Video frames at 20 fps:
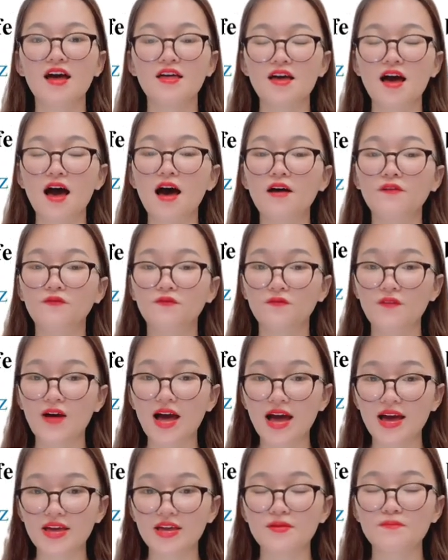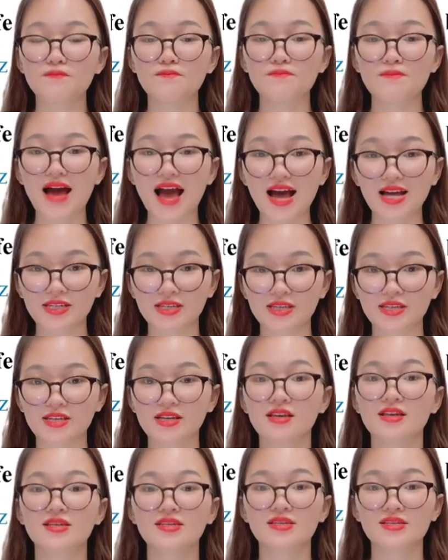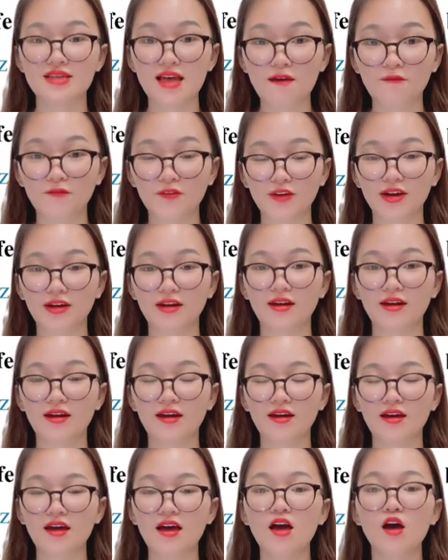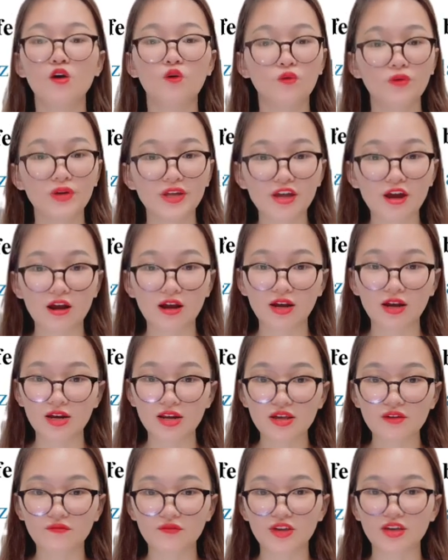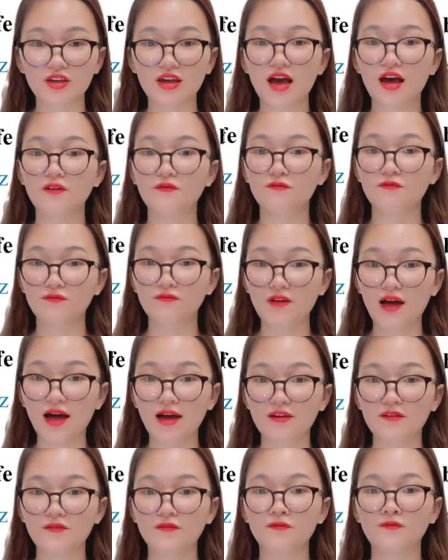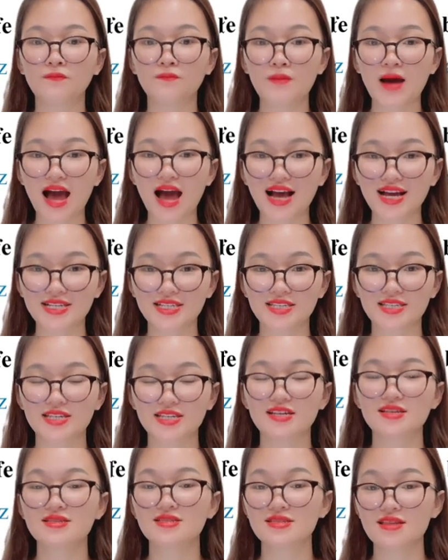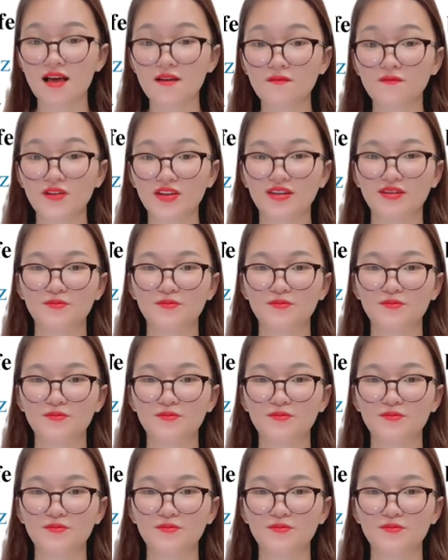At five past seven. We are leaving at five past seven.